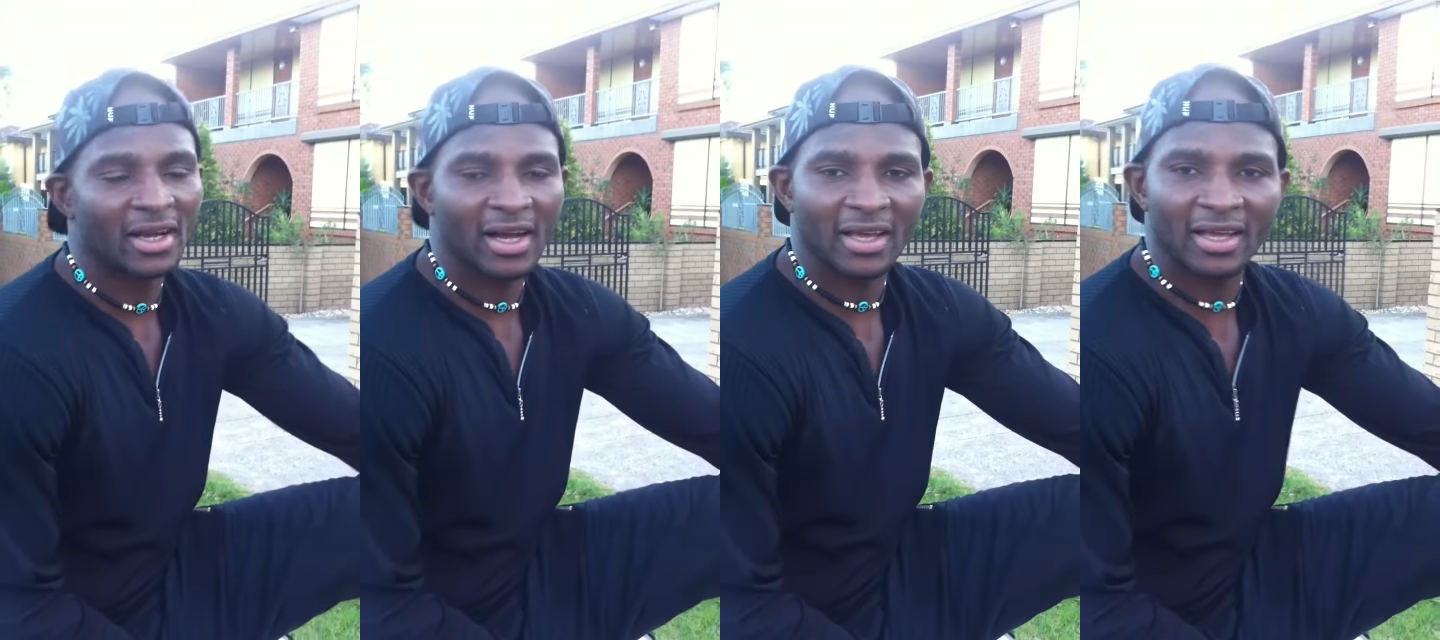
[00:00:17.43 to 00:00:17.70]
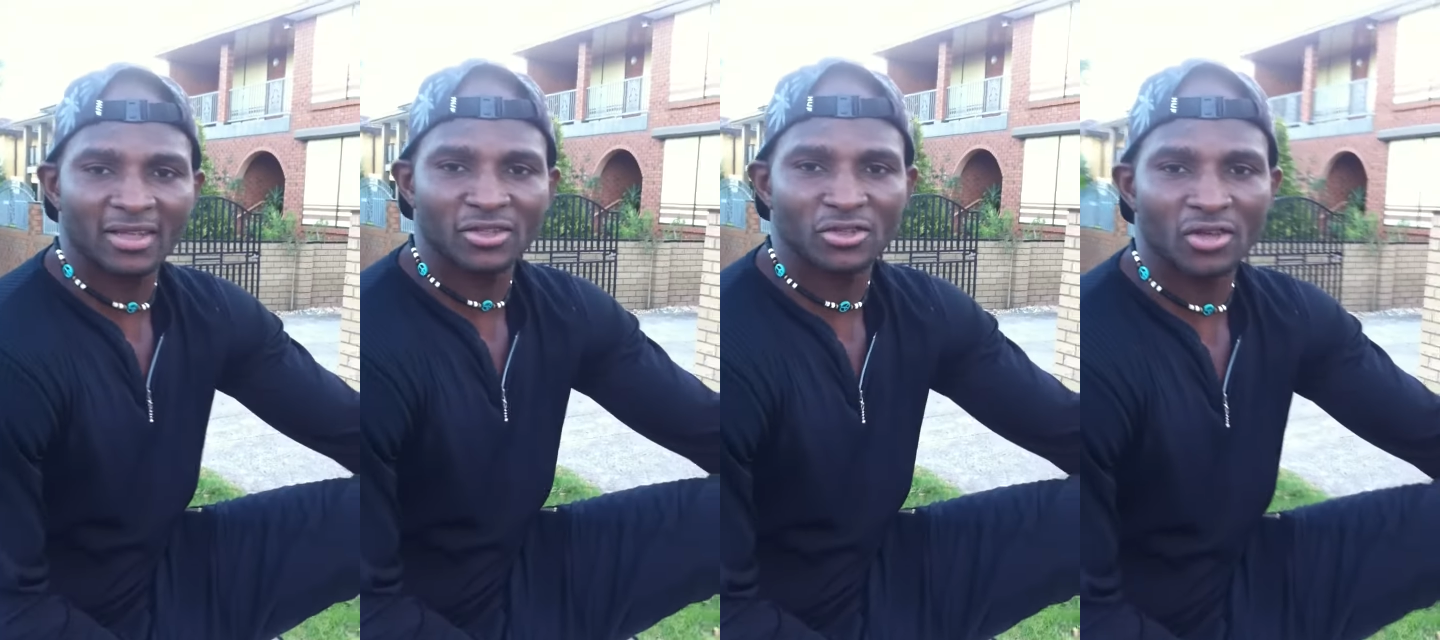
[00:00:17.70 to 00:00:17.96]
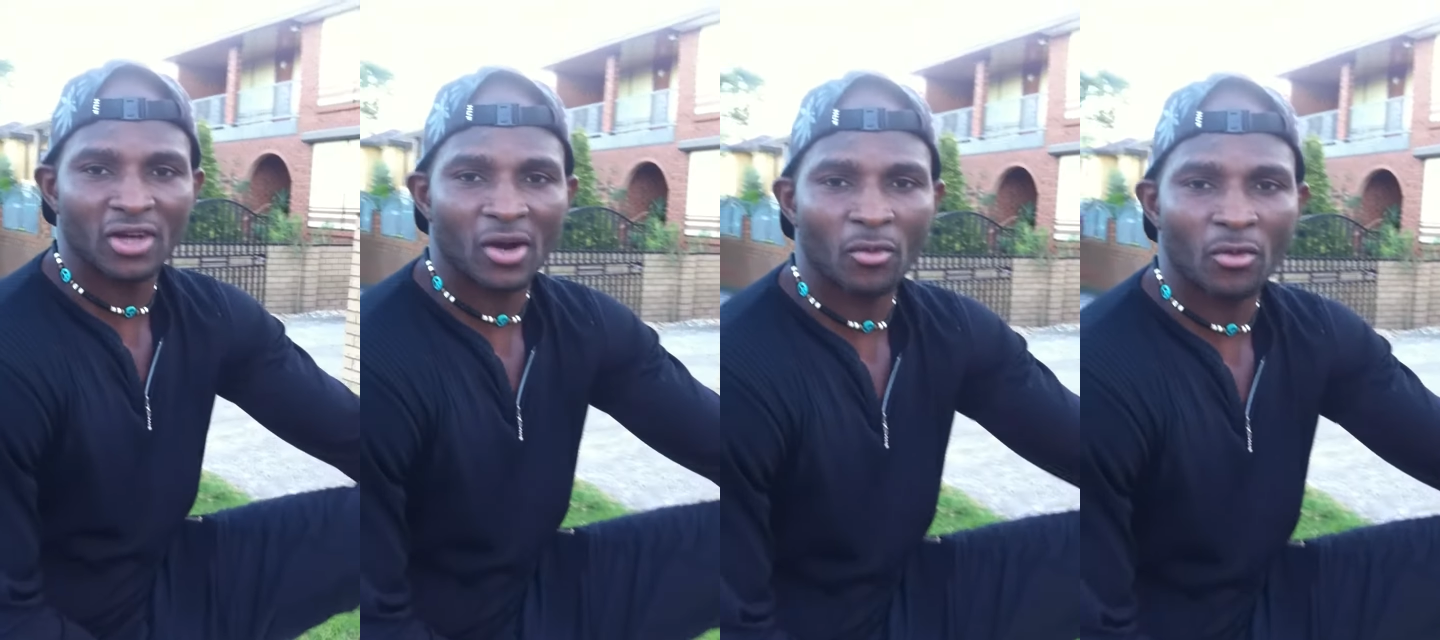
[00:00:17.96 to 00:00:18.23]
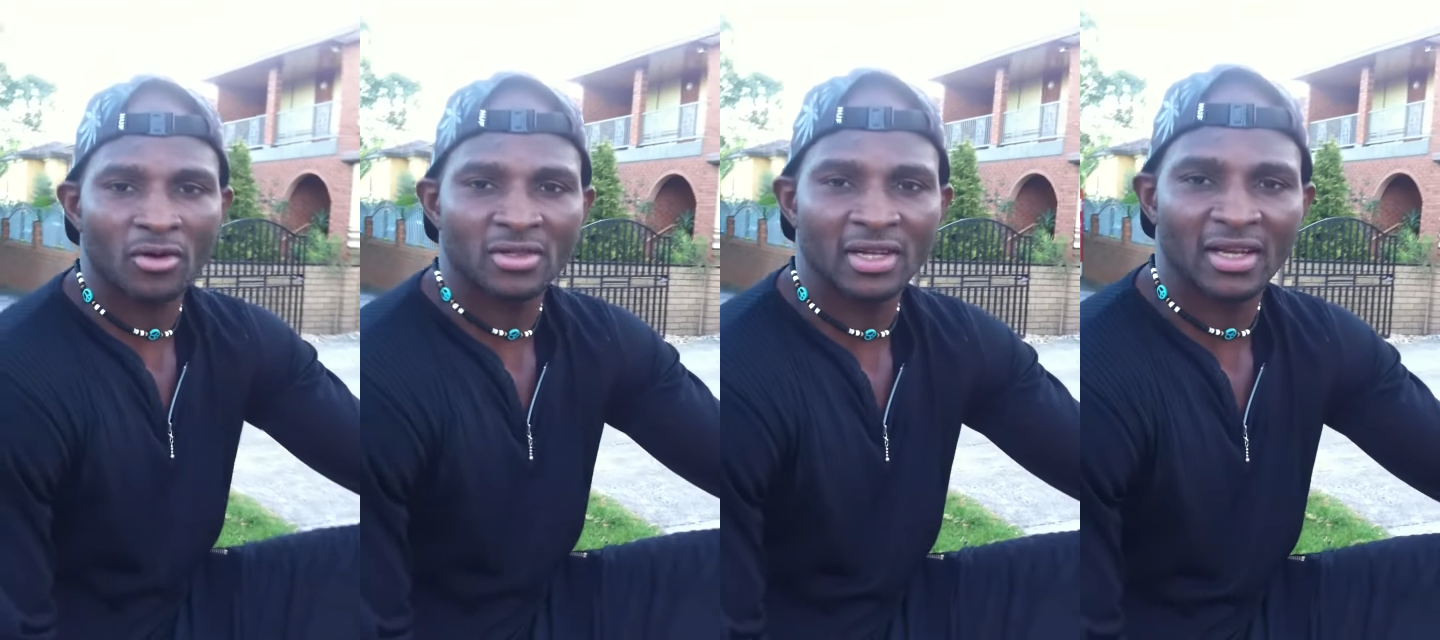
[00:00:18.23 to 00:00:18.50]
I guess, you know, I
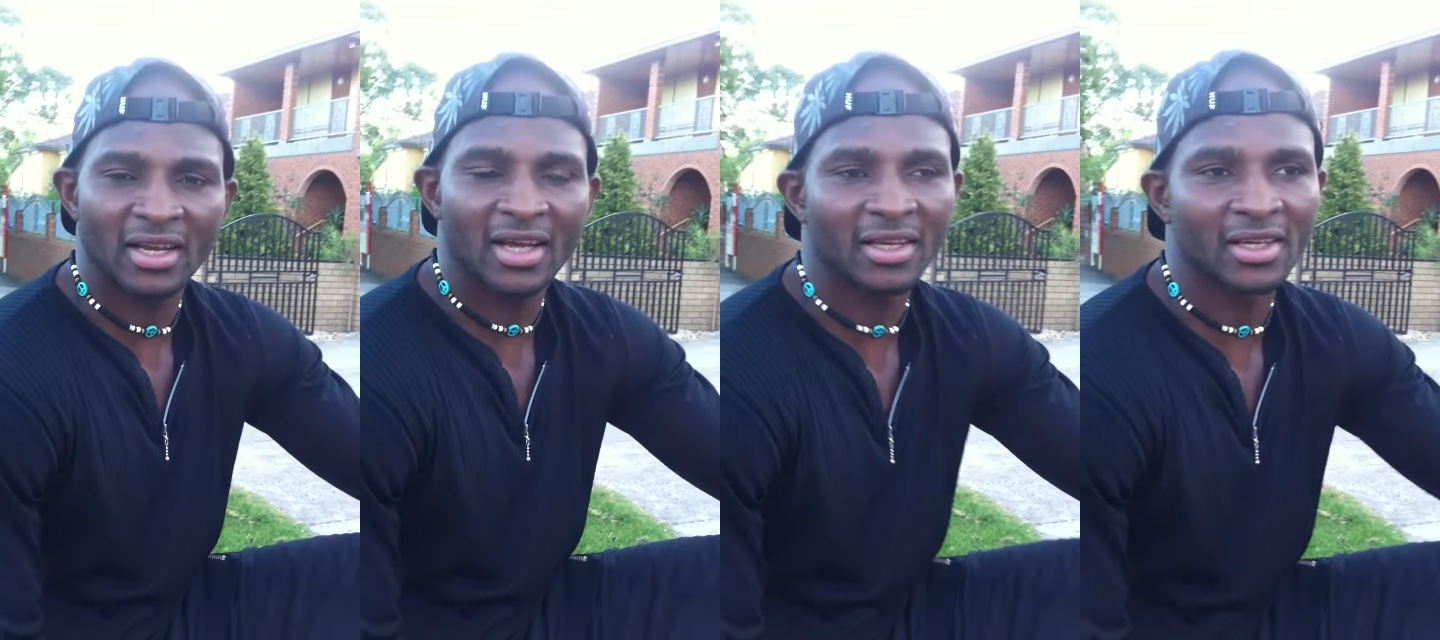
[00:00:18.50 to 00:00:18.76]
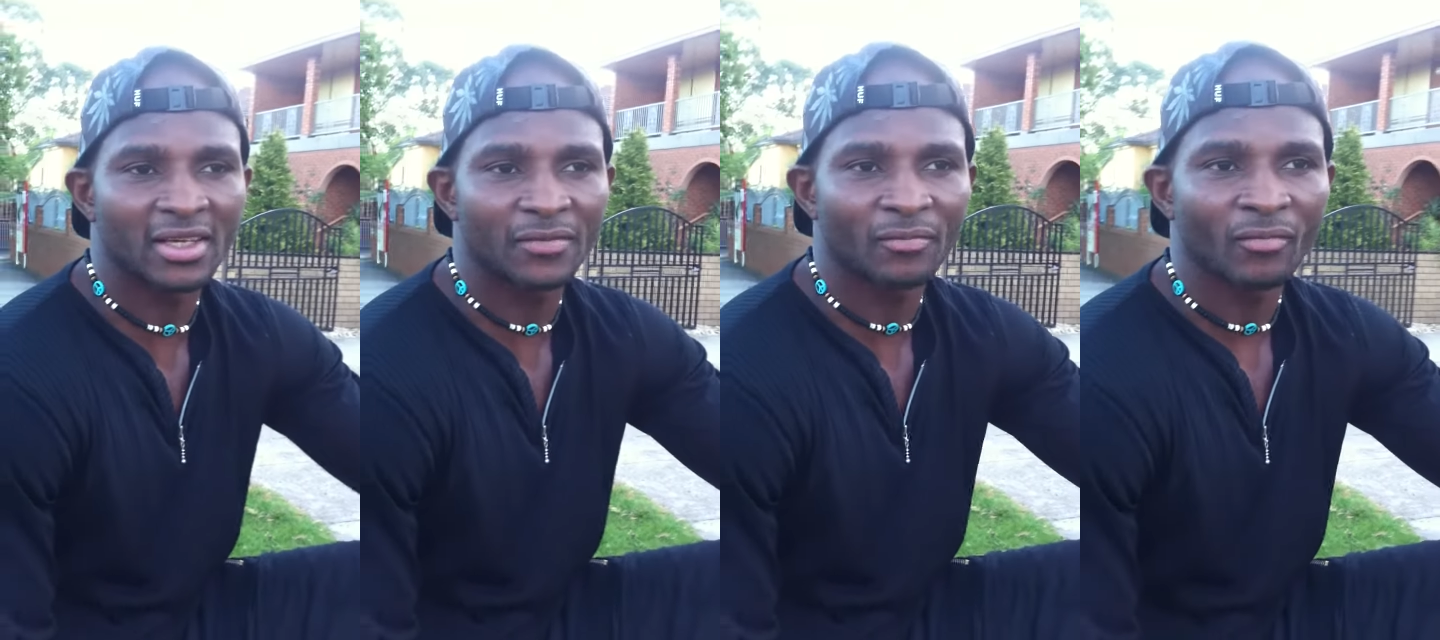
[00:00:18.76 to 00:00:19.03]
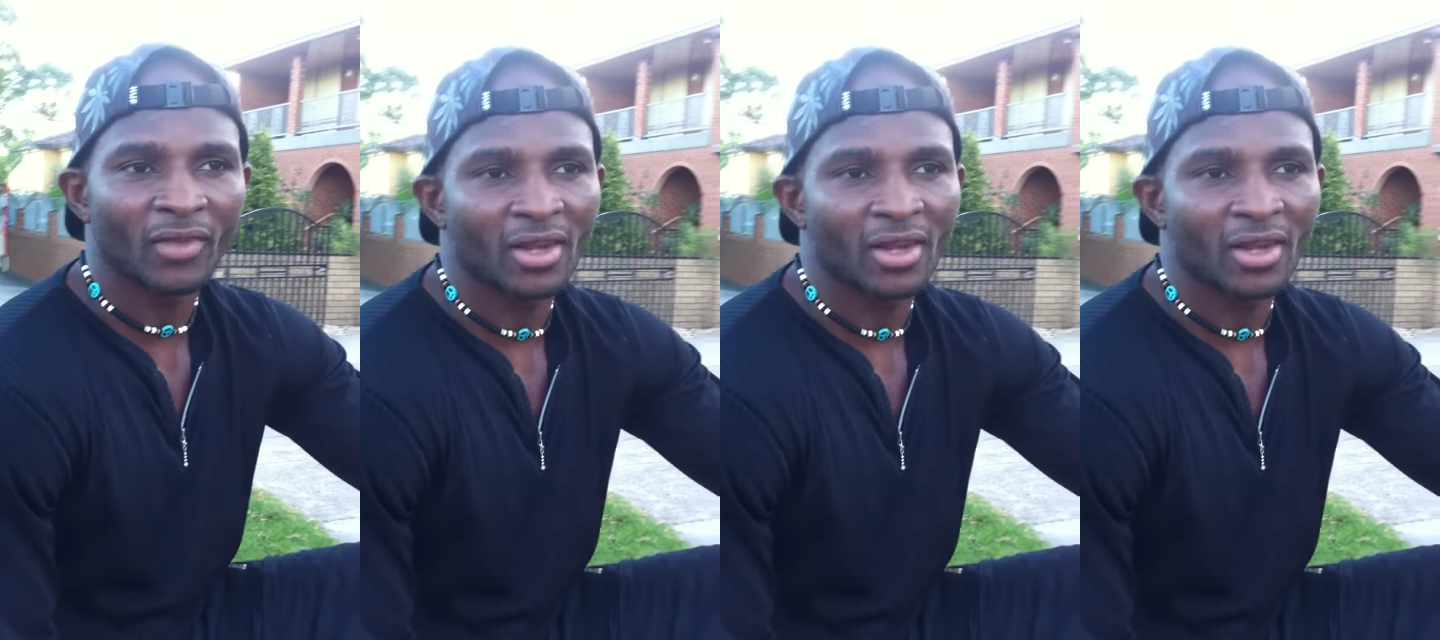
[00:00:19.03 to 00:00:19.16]
was unlucky.